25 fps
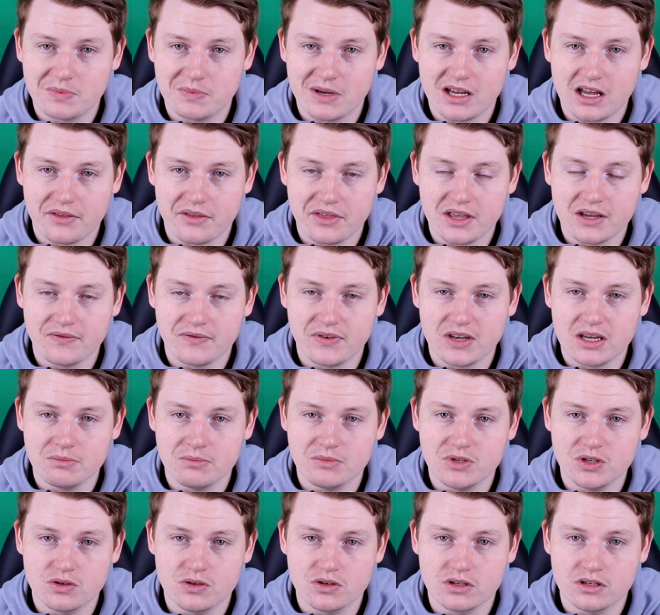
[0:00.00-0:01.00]
But I think for
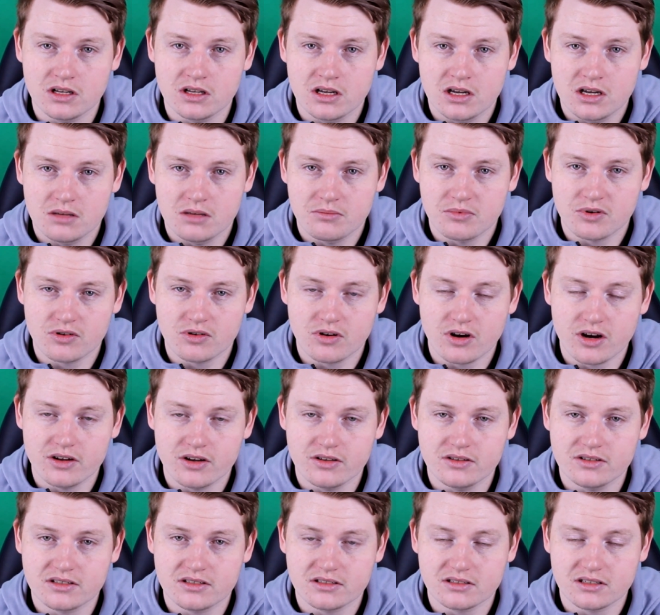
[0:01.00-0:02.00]
him doing
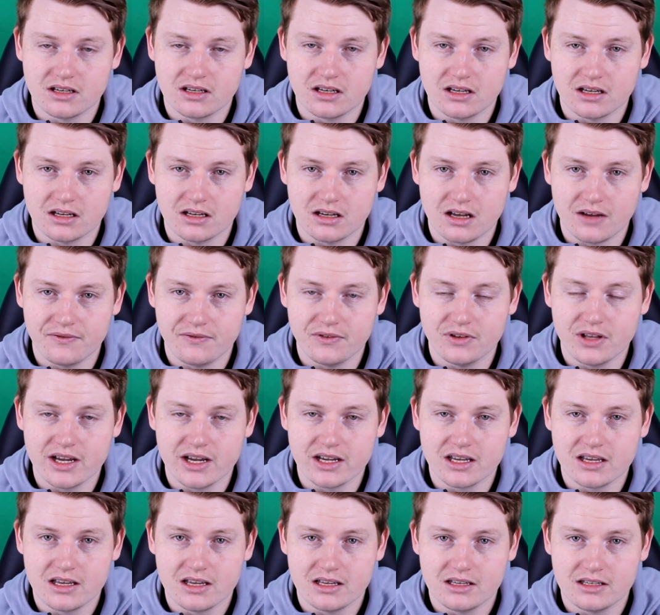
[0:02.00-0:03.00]
Maroons, I feel
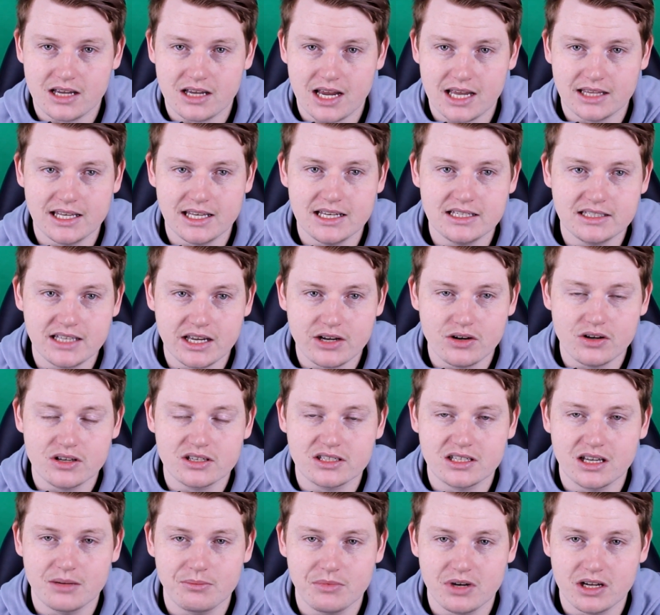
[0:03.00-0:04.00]
like at least they got
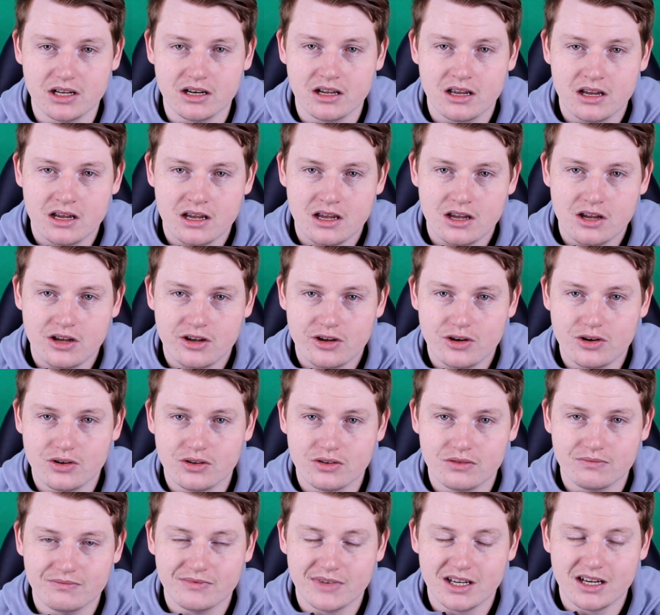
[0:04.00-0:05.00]
someone
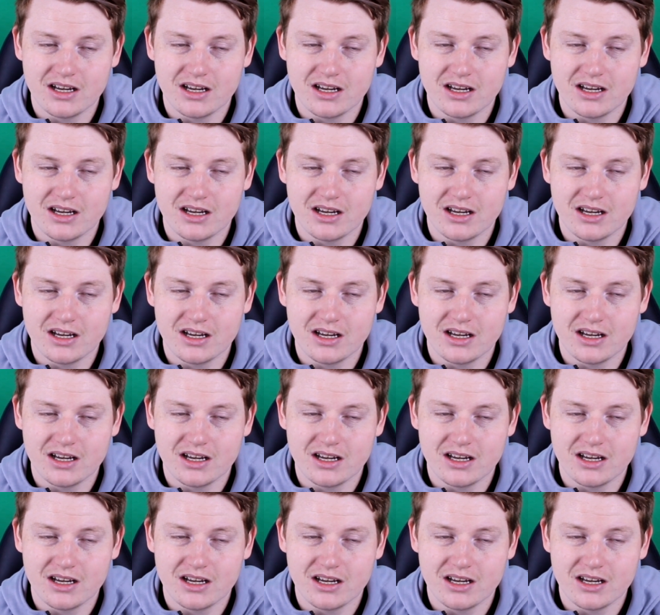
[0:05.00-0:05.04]
who,